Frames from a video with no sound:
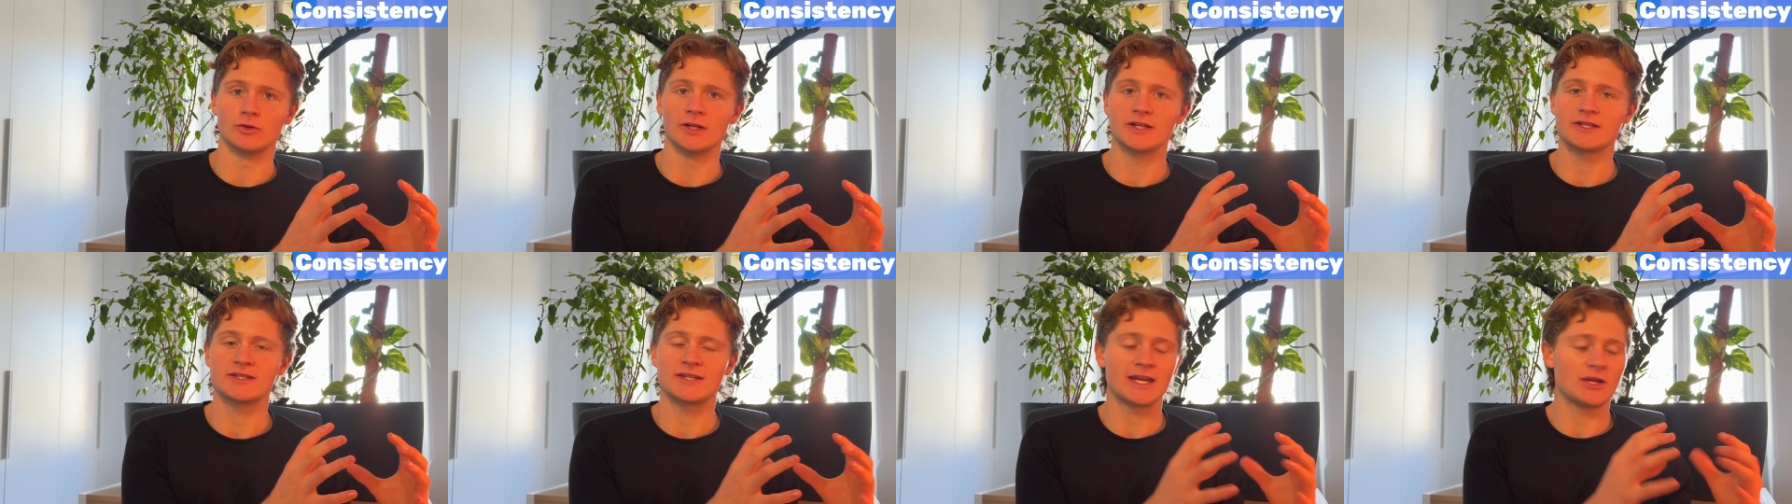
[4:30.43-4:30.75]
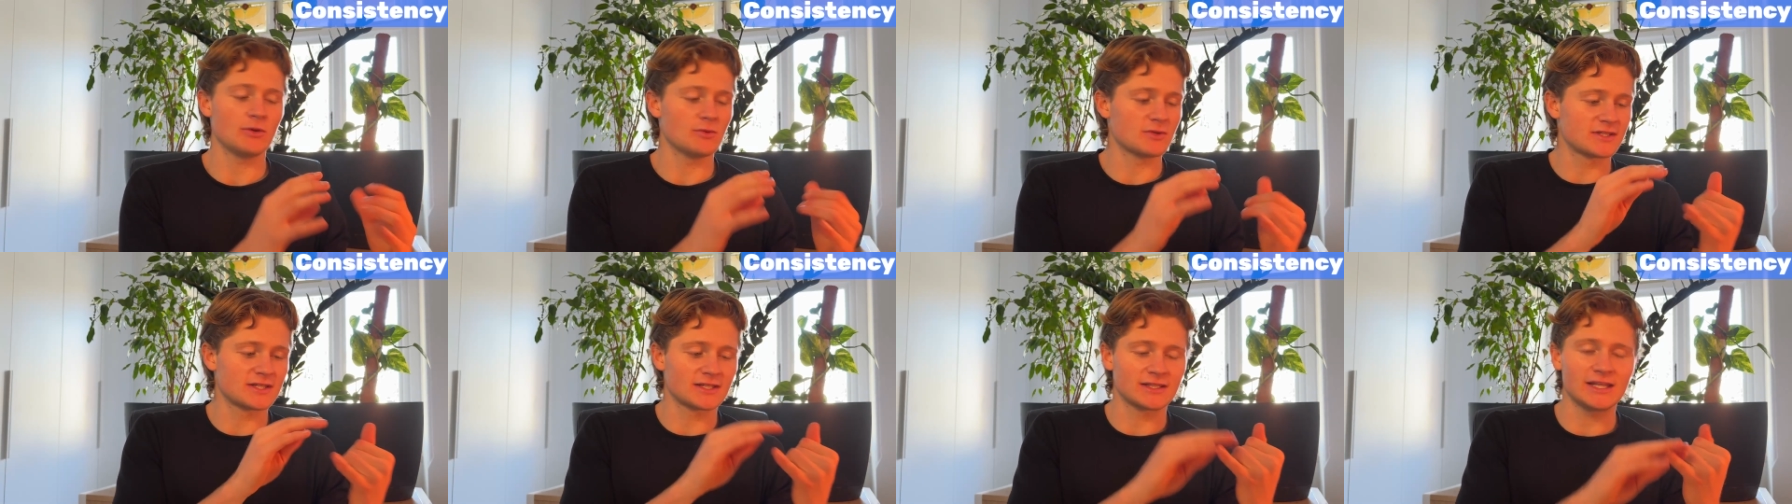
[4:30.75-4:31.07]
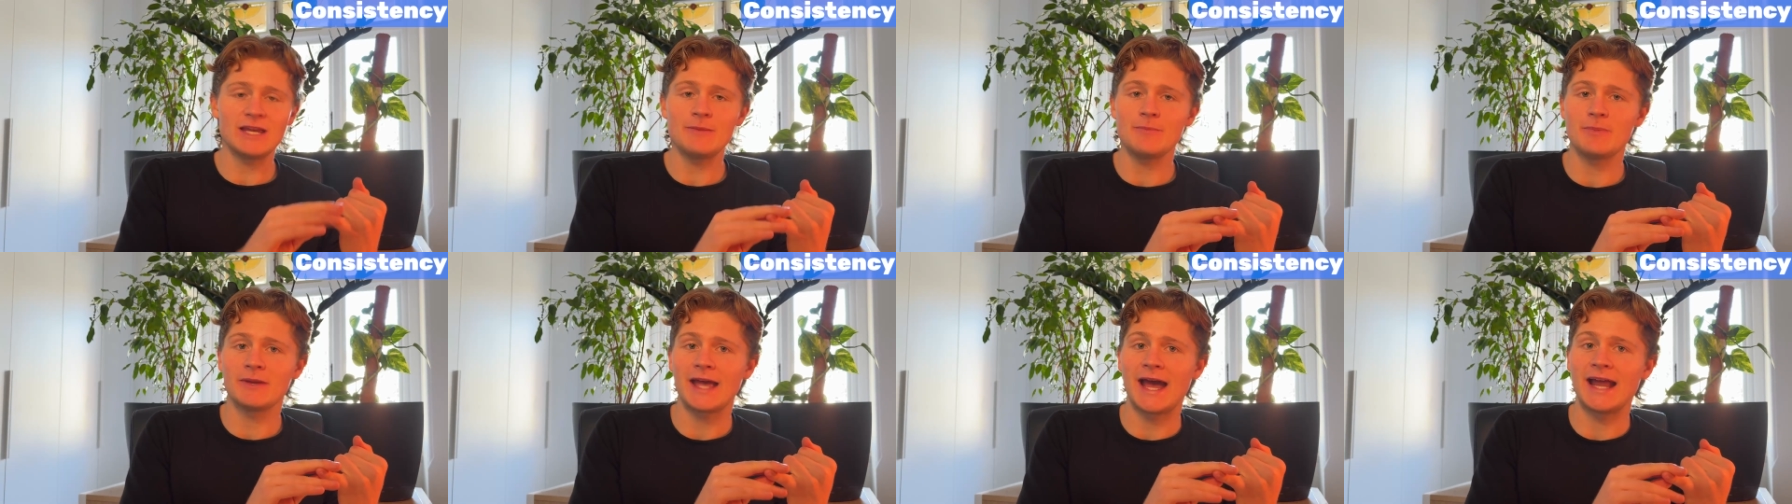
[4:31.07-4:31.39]
let's say you were
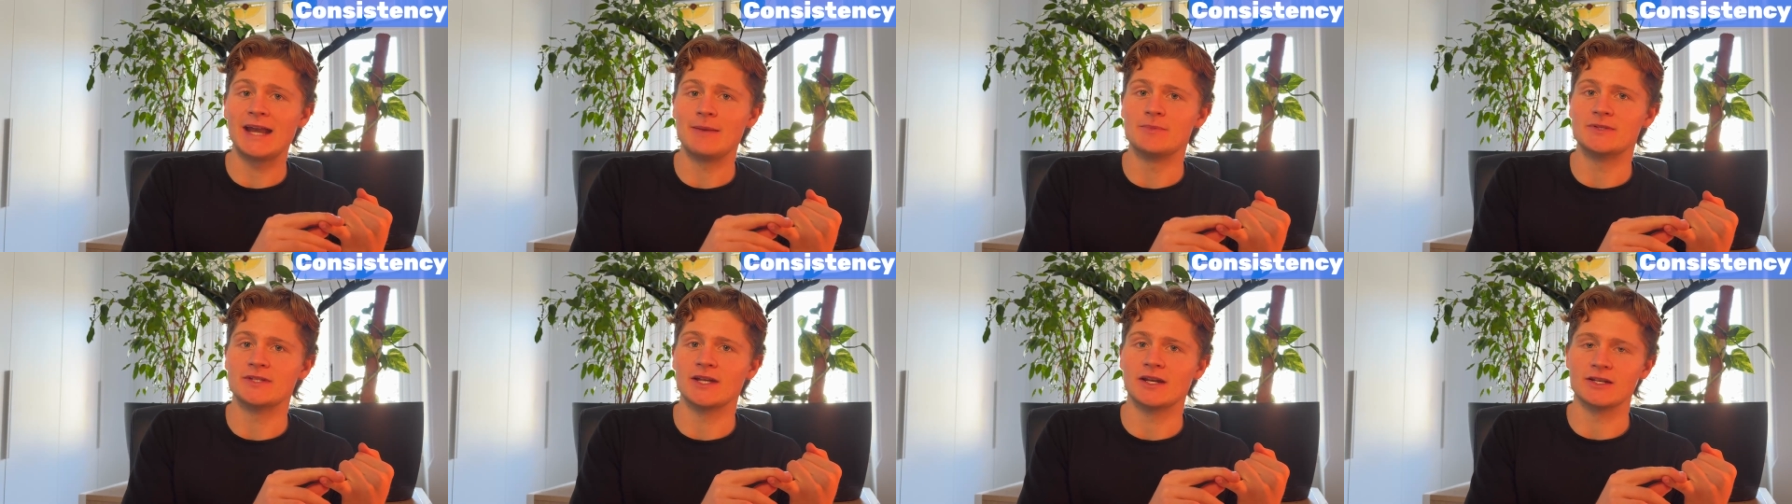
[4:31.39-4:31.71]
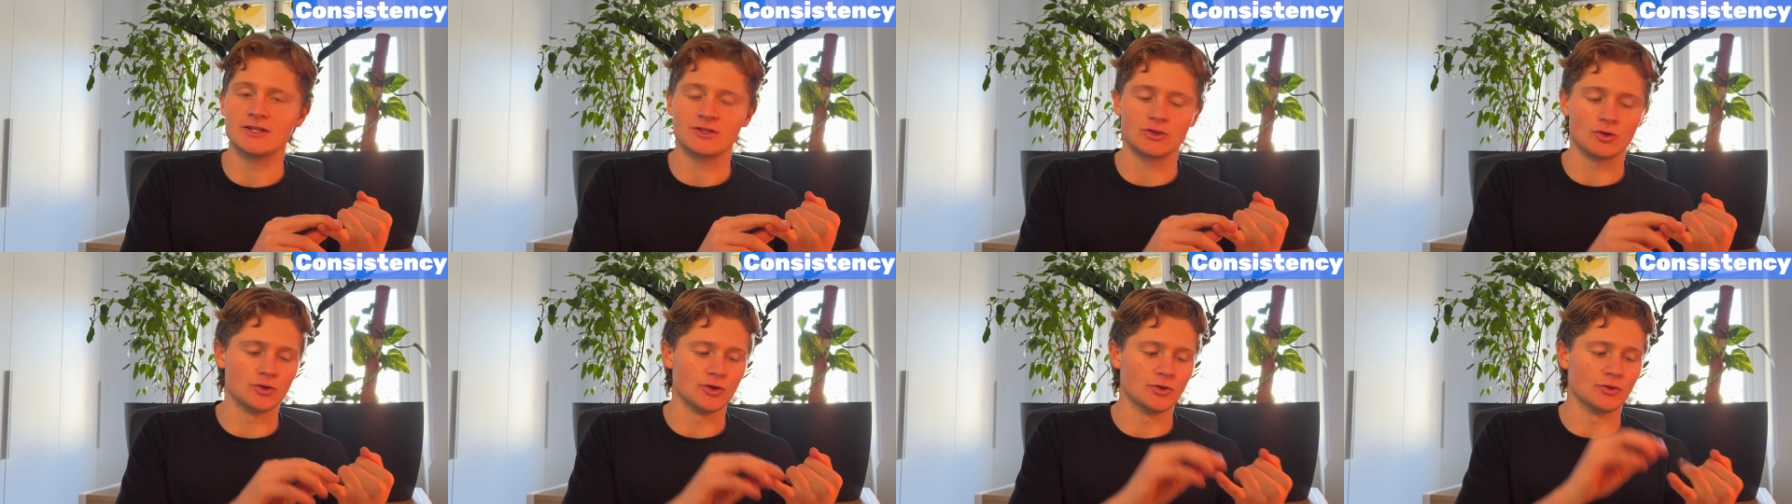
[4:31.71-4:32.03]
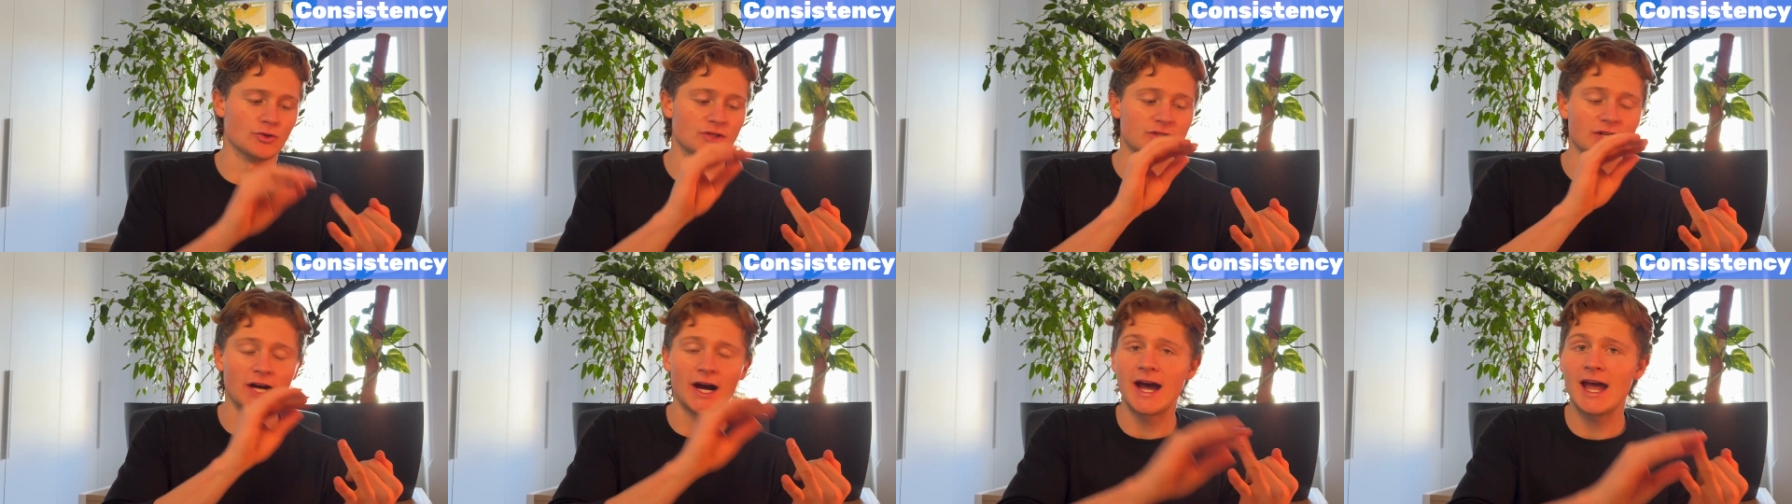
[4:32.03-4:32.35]
sleeping 80% as good,
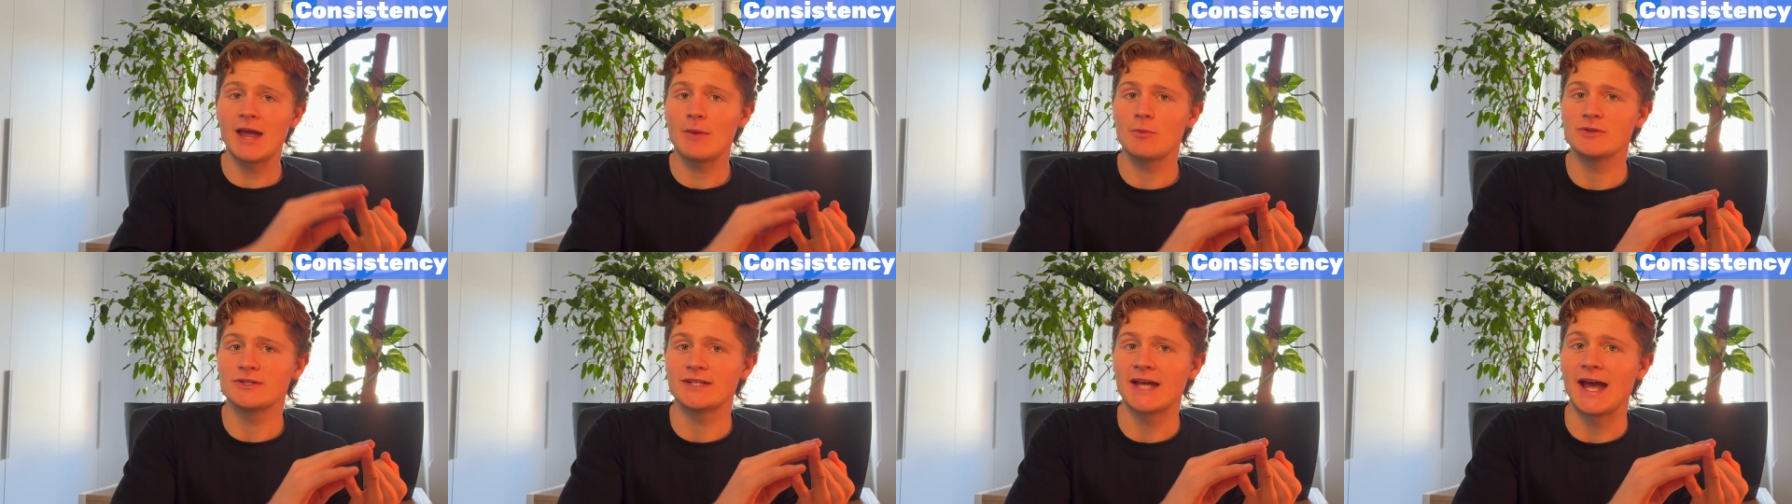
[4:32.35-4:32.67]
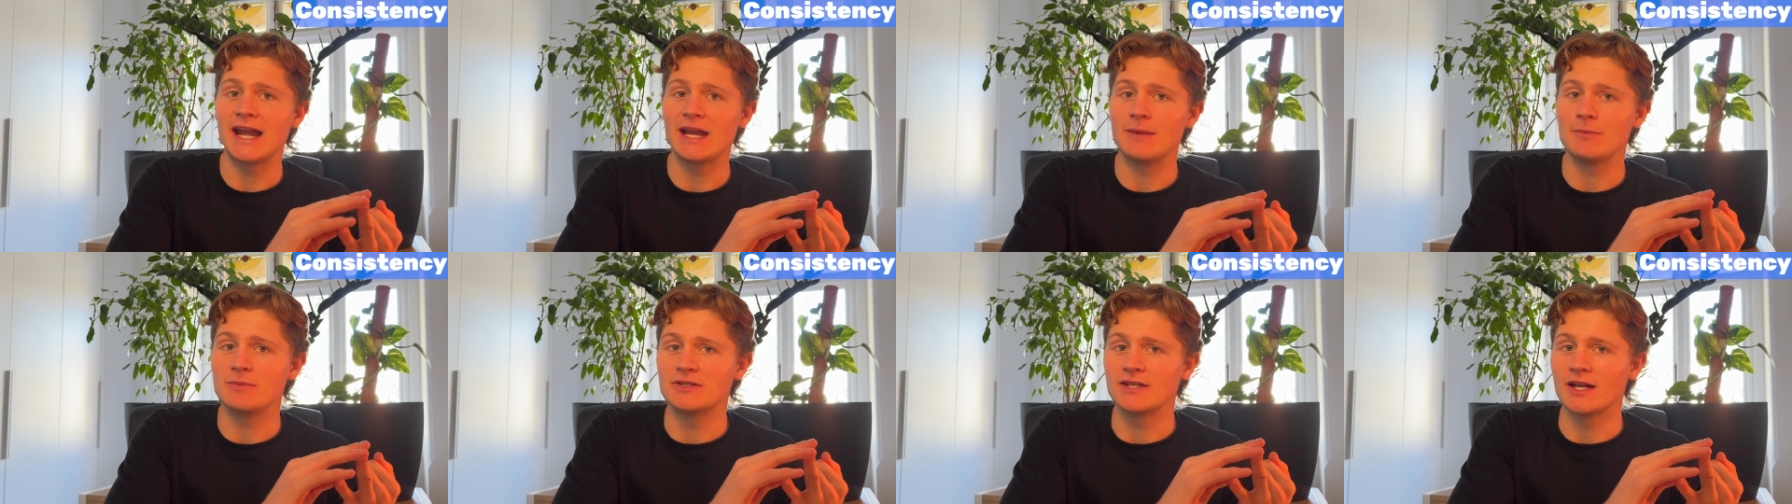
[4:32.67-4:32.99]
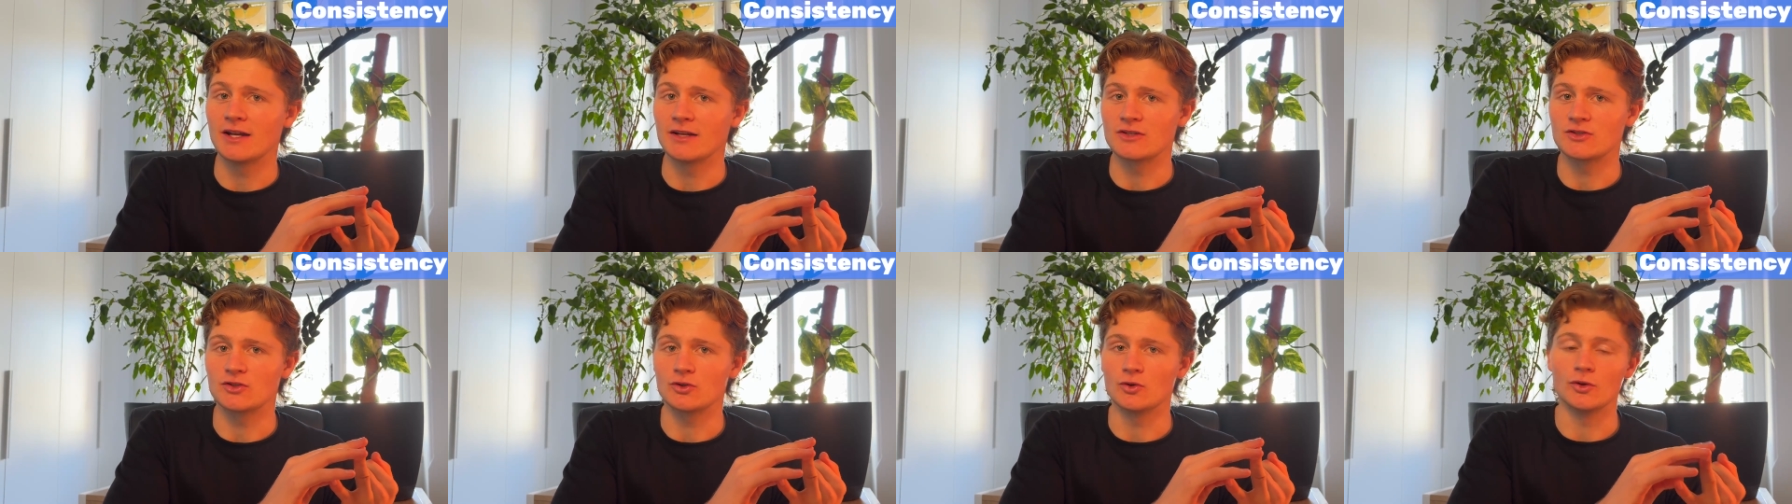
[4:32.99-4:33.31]
your diet was
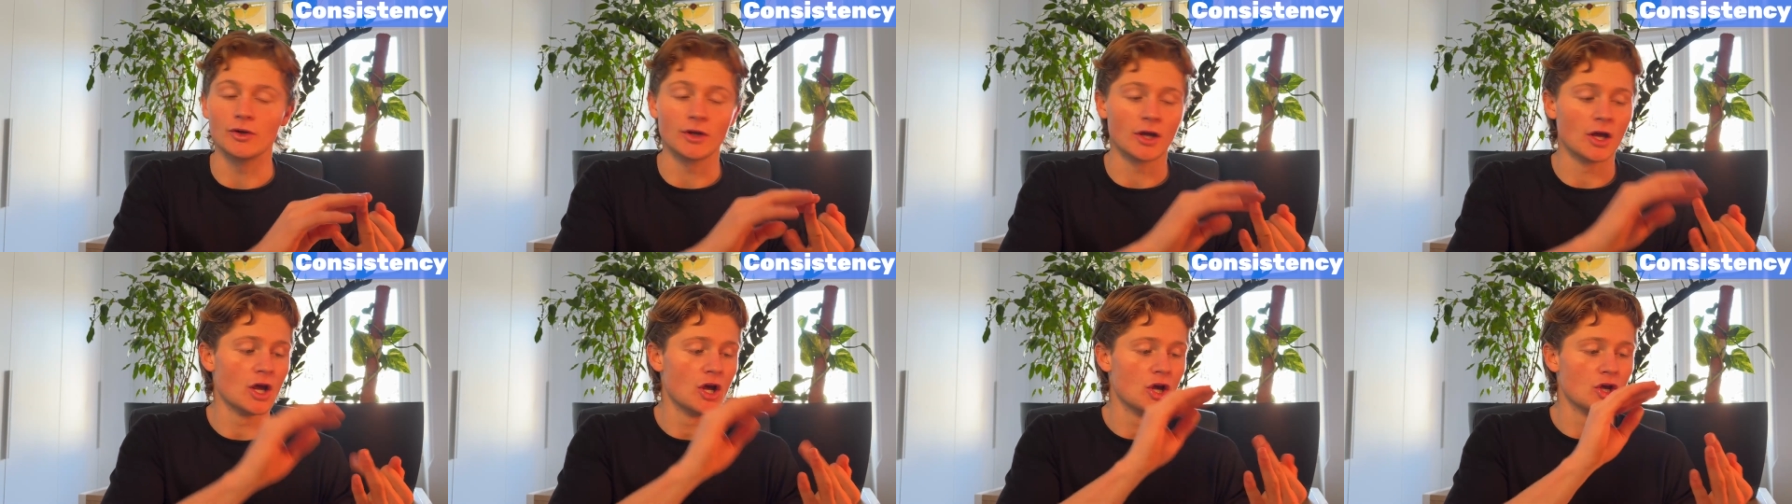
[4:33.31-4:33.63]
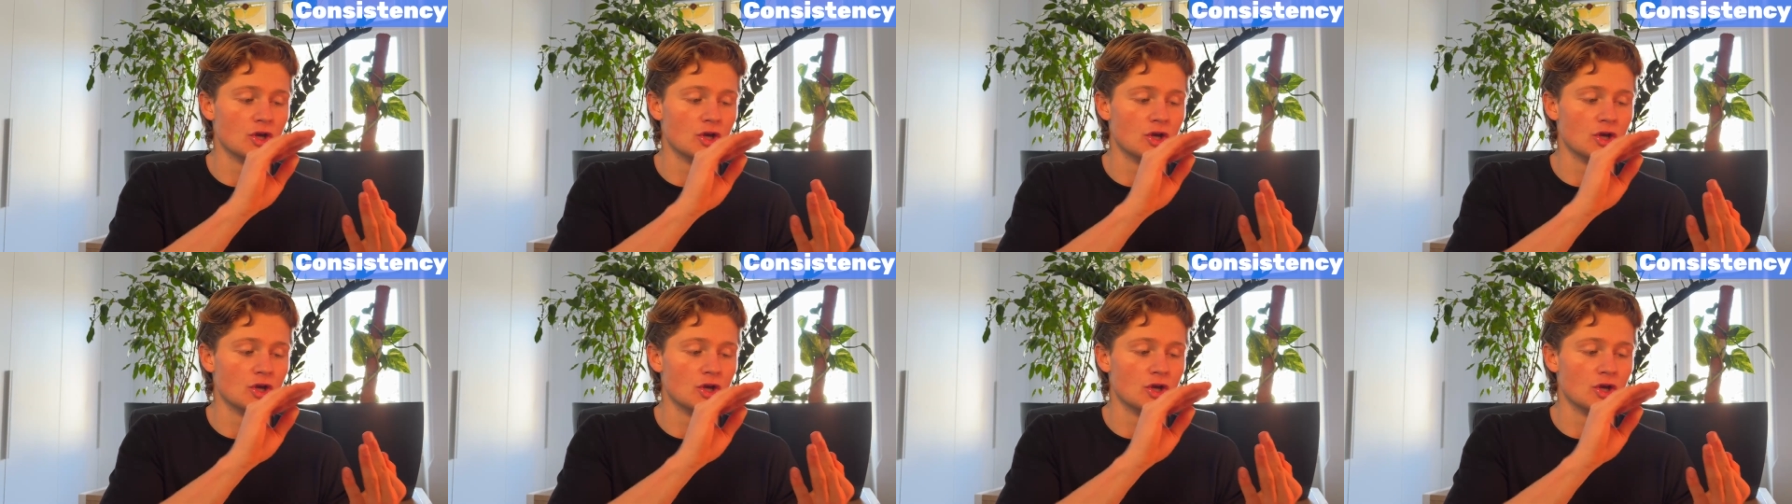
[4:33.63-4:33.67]
80% as good,